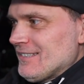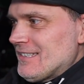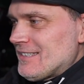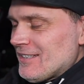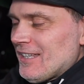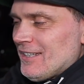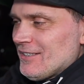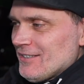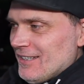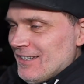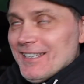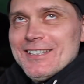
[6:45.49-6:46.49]
Setting,
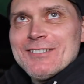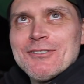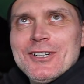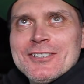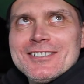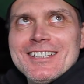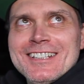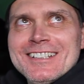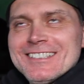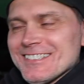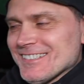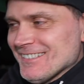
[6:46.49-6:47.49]
yeah, I had the wrong
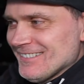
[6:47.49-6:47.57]
settings.